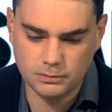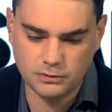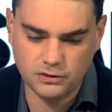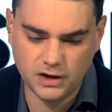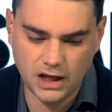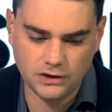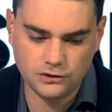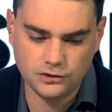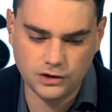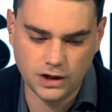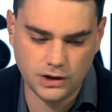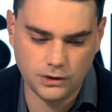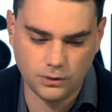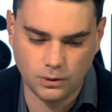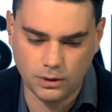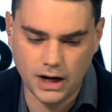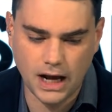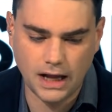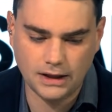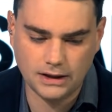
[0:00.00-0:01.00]
substantiated
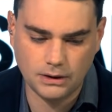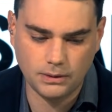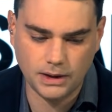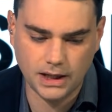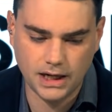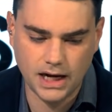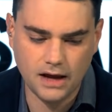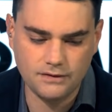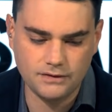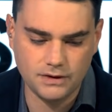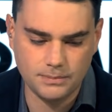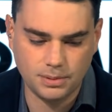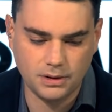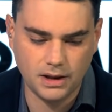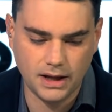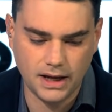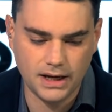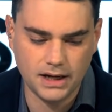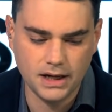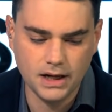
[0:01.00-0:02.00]
or not, they will get heavy
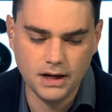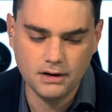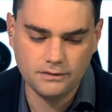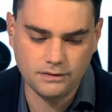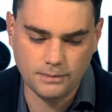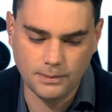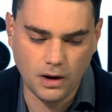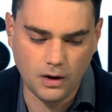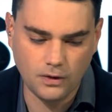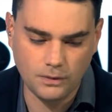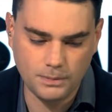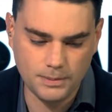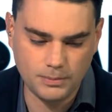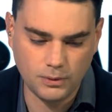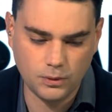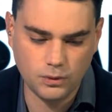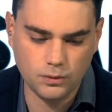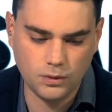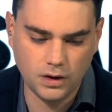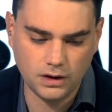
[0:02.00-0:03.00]
play from all the
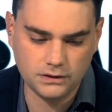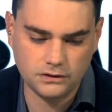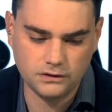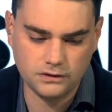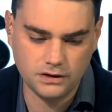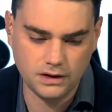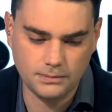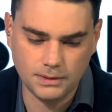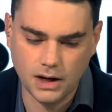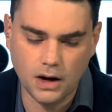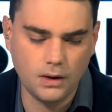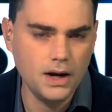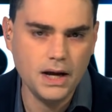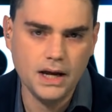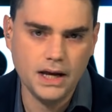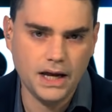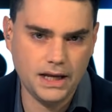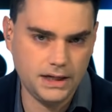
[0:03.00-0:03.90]
people who want to see him go.